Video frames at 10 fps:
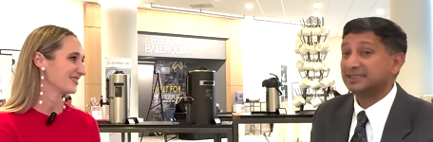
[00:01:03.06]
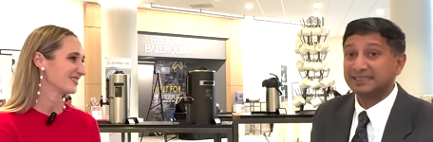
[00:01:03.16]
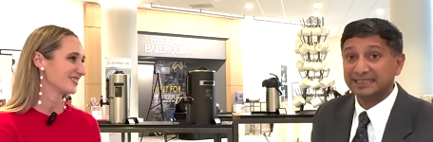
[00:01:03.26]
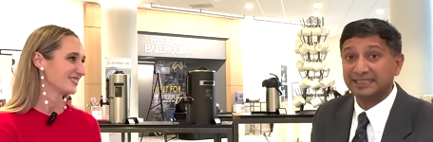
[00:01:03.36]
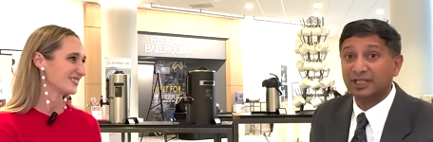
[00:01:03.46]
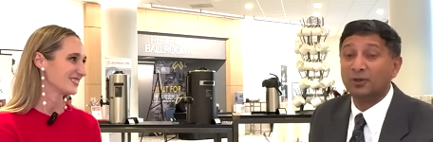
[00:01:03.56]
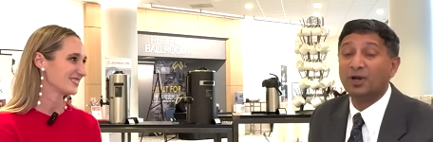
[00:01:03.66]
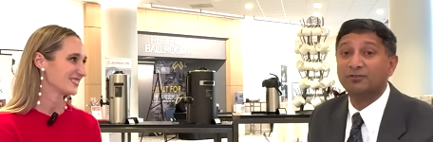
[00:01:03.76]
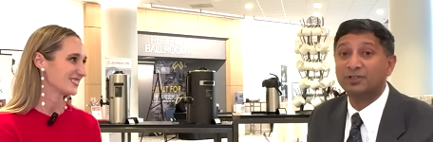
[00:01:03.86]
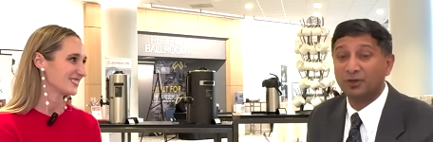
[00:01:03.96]
Speaker 1: the
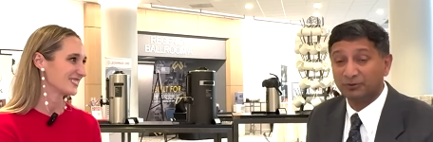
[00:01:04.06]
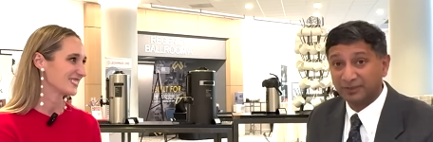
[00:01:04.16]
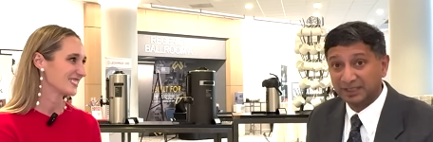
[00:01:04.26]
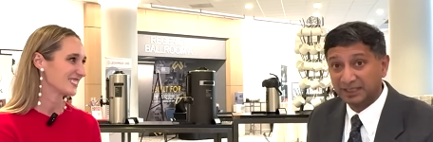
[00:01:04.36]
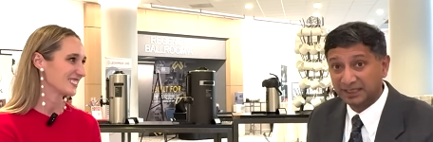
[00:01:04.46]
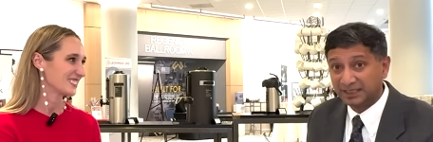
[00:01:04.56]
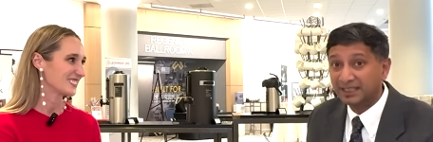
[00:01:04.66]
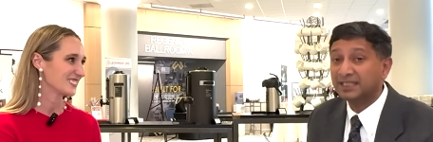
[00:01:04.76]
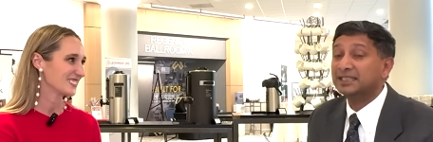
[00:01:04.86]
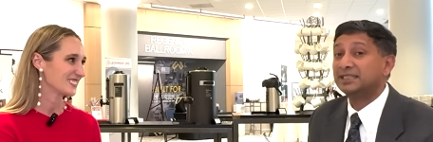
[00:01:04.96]
CEO of
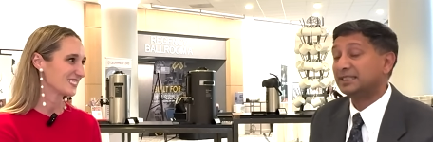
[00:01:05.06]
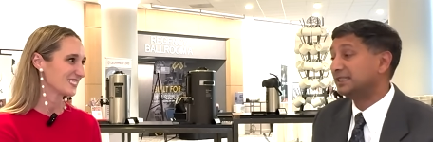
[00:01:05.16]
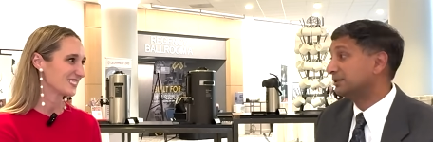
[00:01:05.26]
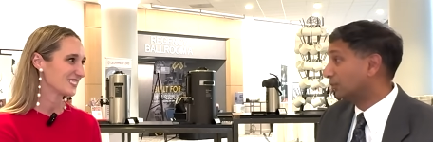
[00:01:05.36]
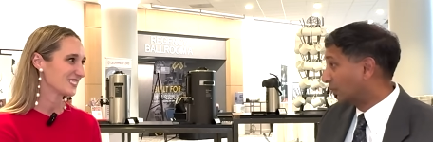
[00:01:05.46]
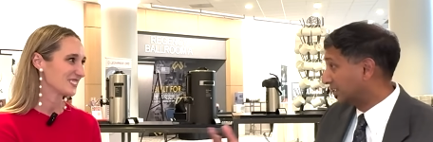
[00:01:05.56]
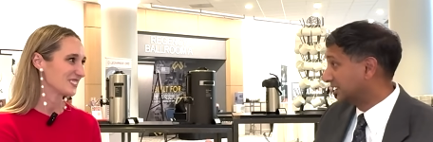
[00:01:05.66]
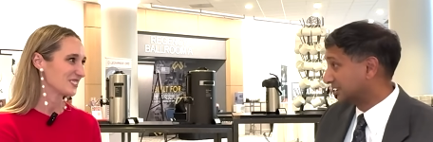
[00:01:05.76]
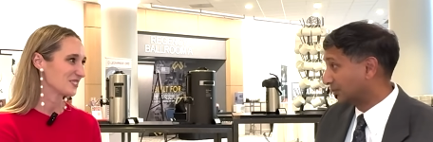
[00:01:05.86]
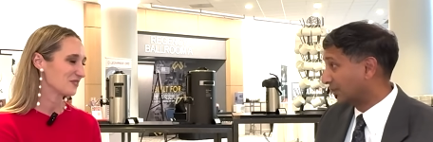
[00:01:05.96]
Govini. She won
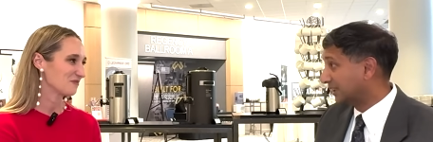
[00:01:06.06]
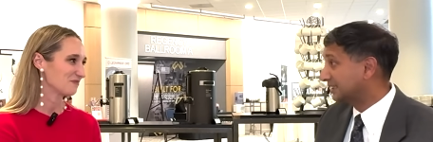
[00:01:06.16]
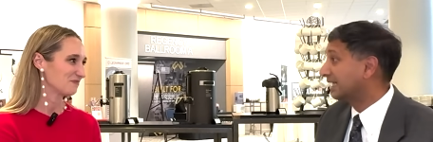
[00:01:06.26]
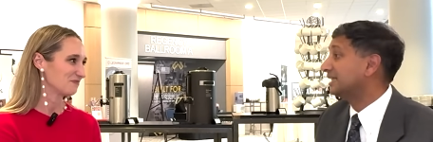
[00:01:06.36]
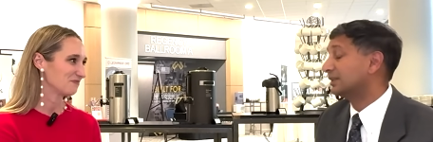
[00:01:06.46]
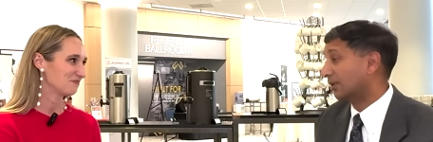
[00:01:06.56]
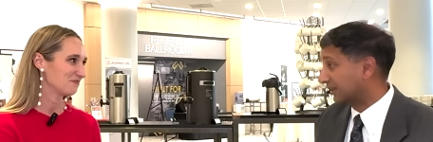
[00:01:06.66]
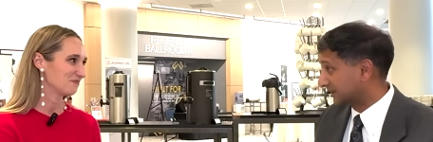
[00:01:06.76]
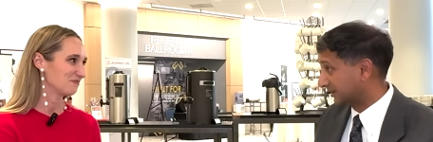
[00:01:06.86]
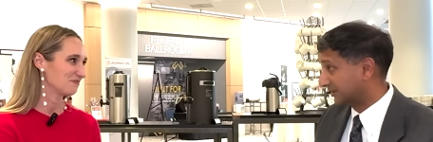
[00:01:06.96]
this award today. You're
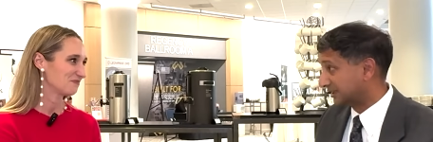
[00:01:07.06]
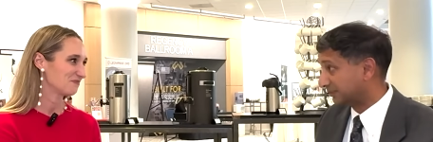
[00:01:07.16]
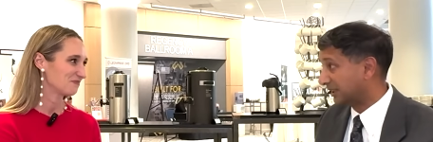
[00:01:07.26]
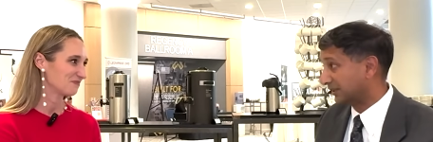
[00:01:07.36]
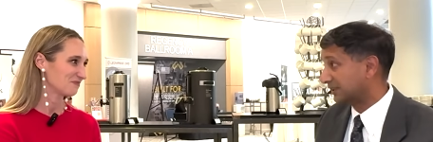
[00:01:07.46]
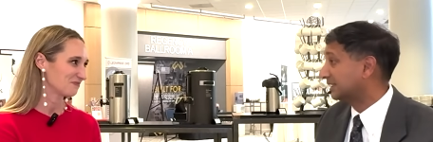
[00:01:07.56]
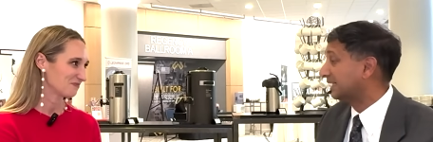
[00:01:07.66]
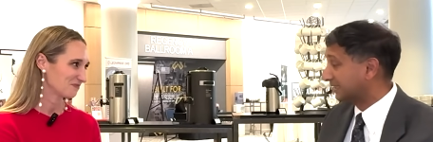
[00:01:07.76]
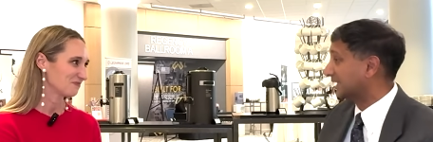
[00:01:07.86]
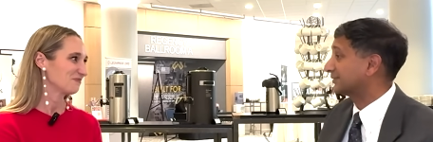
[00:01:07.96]
also a speaker
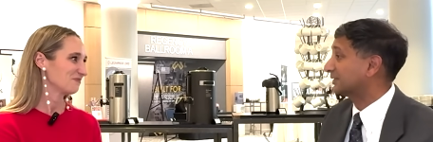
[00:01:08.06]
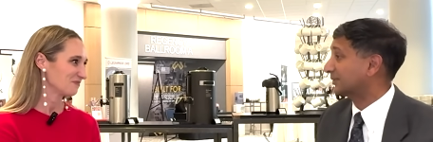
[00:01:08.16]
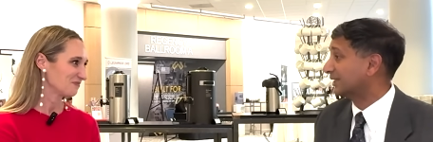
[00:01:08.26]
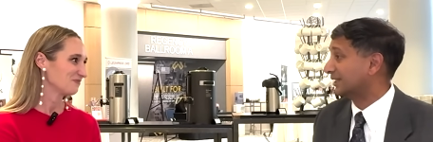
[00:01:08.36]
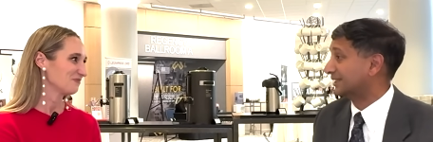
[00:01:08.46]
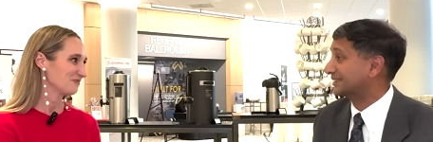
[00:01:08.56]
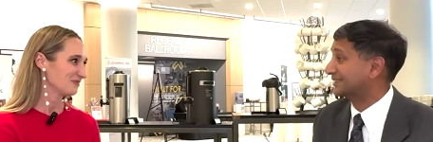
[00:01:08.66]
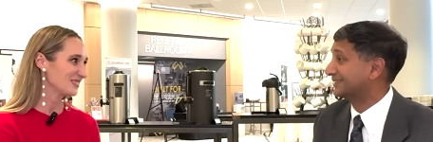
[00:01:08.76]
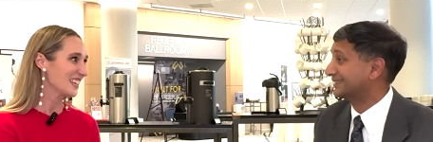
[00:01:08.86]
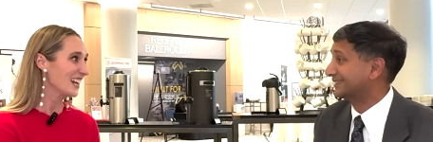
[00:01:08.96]
today. Thanks for joining
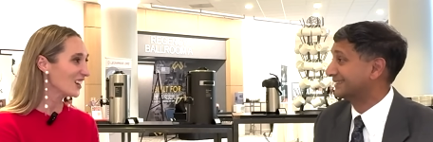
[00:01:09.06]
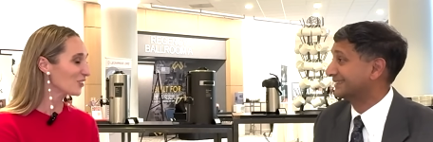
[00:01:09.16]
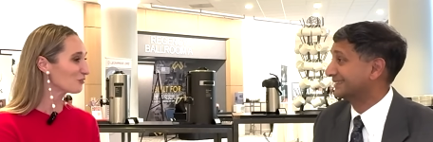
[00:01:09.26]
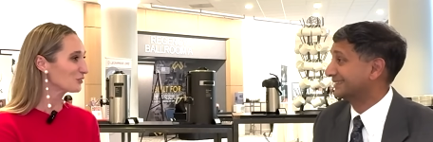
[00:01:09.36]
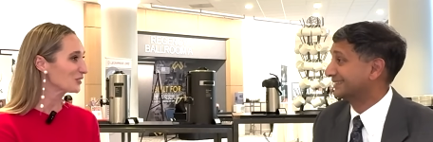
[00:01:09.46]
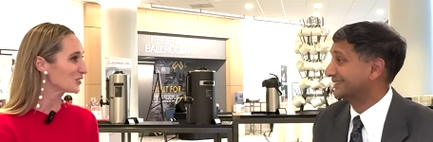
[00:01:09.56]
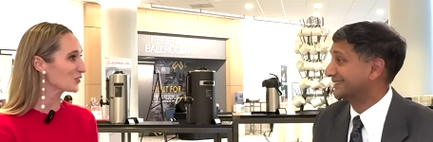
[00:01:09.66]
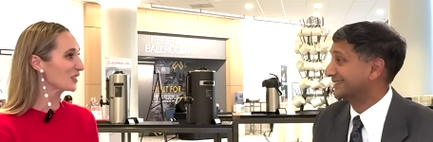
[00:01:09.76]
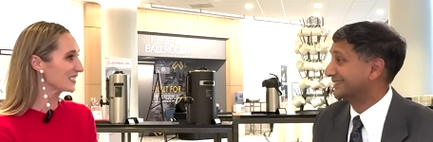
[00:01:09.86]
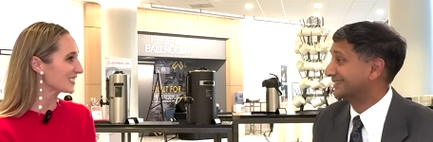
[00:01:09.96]
us.
Speaker 2: Yeah, Arun, it's
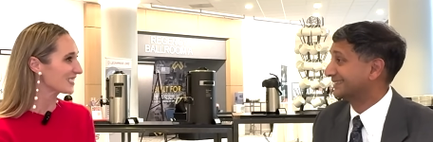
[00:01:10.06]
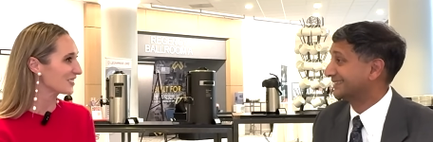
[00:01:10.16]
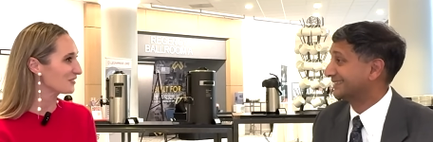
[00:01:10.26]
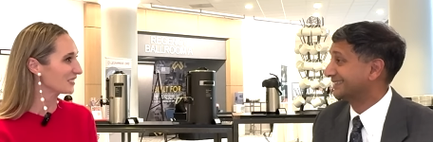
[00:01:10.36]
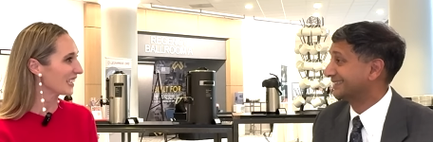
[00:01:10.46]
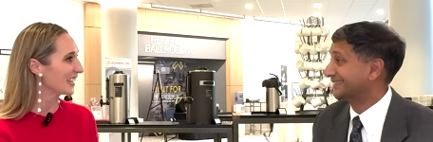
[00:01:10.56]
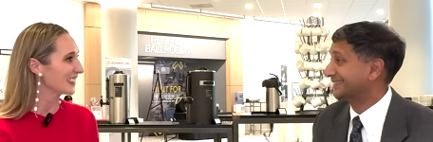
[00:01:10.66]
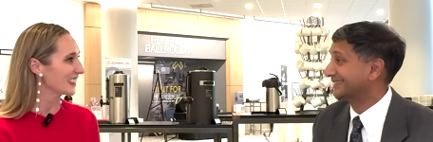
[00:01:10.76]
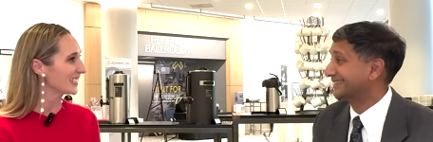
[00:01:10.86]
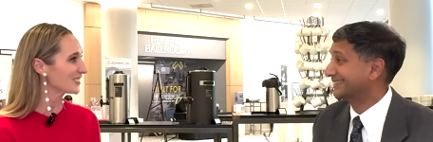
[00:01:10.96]
great to see you
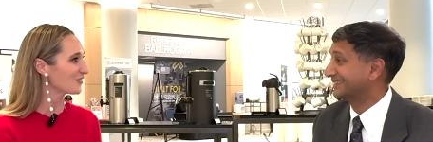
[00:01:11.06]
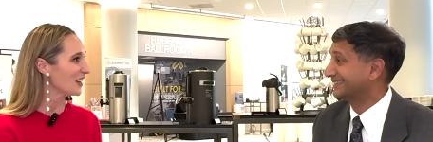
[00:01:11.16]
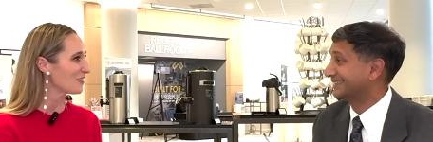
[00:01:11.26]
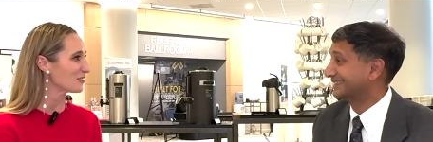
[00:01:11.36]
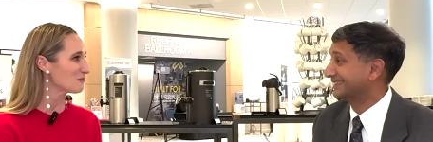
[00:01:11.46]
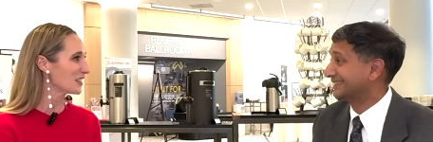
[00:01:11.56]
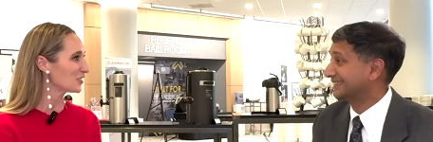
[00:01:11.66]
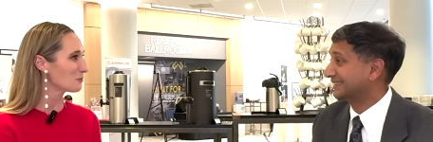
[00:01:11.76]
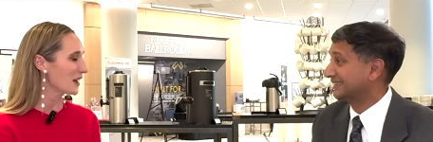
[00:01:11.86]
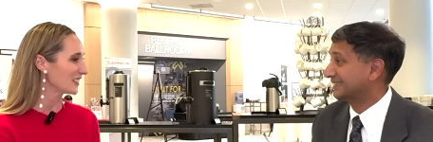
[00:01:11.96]
again. Thanks for having me
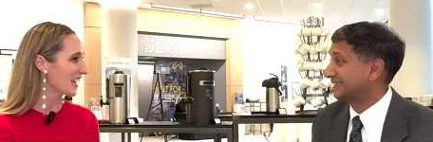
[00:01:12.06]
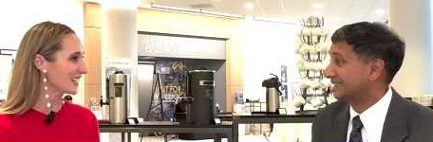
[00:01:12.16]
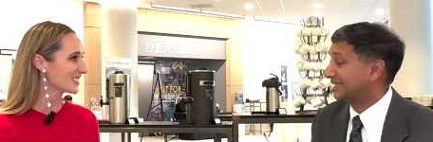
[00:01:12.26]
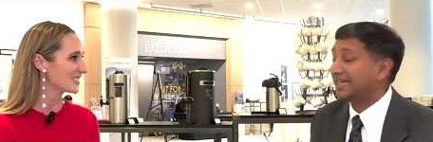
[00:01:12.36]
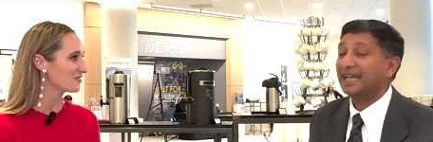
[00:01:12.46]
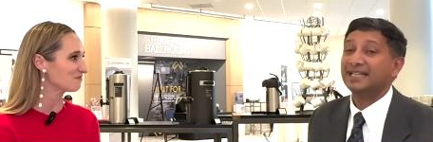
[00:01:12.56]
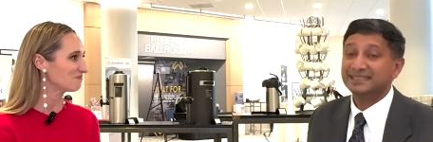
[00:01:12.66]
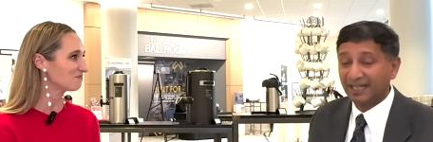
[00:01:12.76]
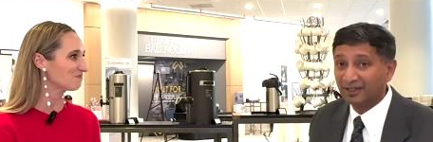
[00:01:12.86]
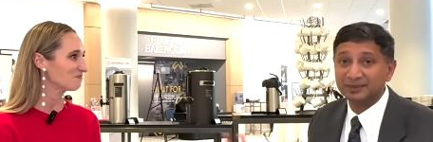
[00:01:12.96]
on your podcast.
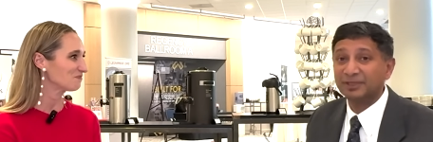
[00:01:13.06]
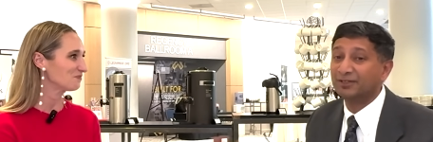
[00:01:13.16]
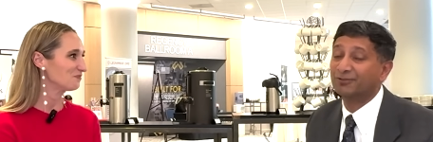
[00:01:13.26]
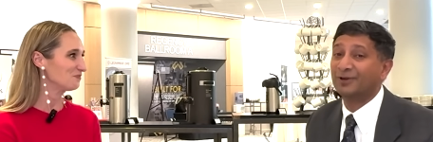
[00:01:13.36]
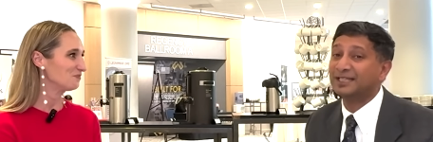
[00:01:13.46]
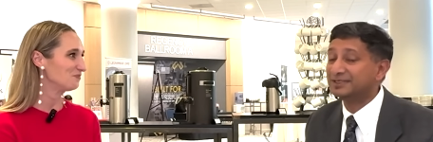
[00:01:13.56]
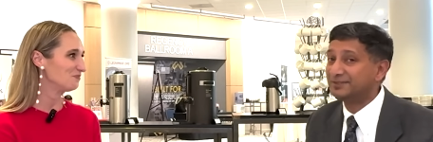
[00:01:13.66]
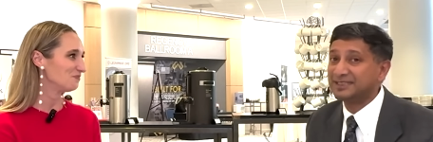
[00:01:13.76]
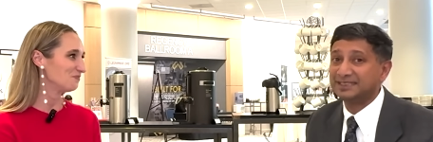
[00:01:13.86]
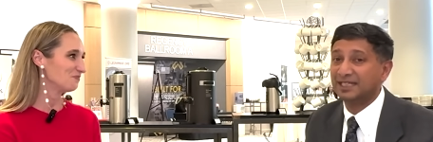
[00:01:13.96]
Speaker 1: And Tara's been a friend
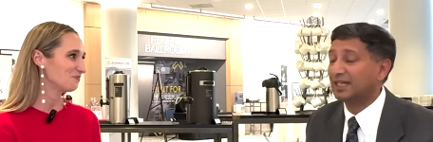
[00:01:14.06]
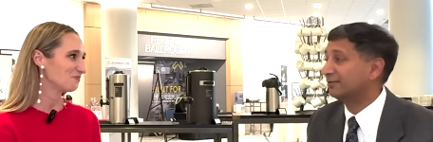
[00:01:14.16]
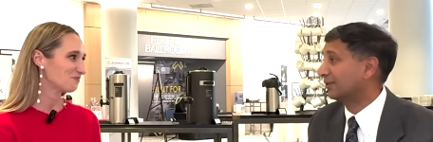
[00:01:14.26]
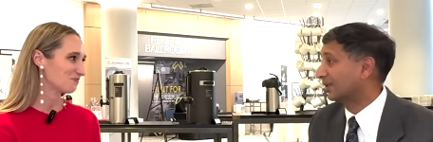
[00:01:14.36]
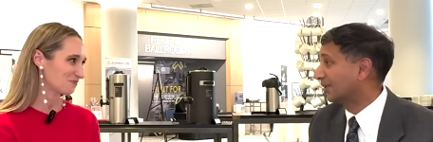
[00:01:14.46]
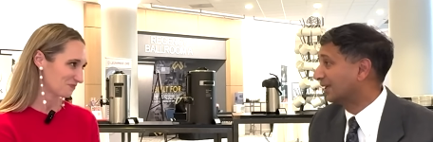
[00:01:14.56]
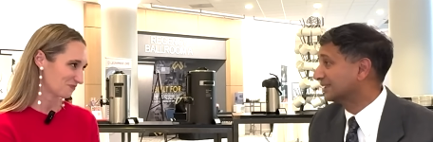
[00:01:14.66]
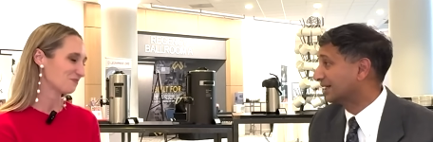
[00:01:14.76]
of ETI for a long